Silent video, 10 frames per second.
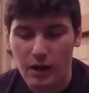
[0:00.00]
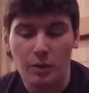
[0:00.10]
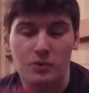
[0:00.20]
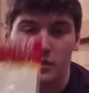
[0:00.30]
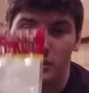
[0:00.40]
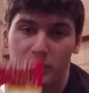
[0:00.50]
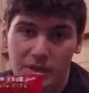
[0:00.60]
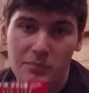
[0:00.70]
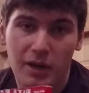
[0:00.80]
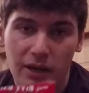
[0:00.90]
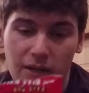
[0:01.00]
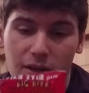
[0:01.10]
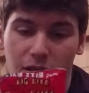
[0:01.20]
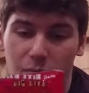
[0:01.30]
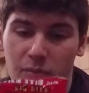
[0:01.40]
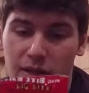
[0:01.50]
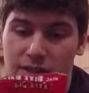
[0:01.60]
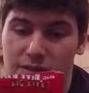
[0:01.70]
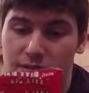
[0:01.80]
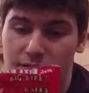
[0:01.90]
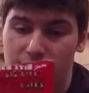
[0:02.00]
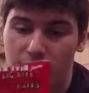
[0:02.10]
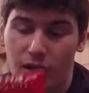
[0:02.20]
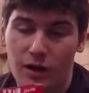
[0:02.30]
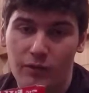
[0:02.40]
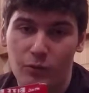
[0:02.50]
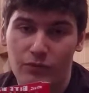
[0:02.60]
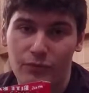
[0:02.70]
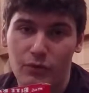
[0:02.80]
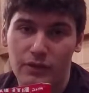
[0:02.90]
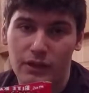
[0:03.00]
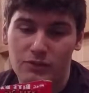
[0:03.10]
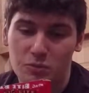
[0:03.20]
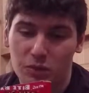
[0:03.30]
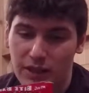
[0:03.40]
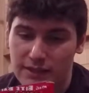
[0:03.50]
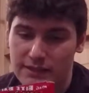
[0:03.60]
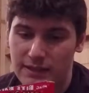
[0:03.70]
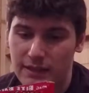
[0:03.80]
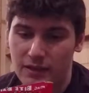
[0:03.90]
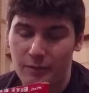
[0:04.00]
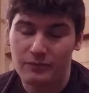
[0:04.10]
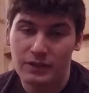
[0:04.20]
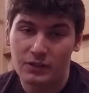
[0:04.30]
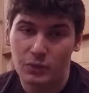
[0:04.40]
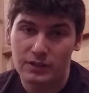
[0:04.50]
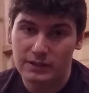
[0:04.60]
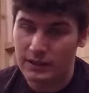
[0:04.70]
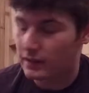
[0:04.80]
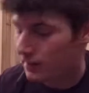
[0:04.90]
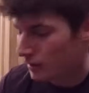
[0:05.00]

I'm using the Big Bite Baits 1/4 ounce black stand-up fin twist head.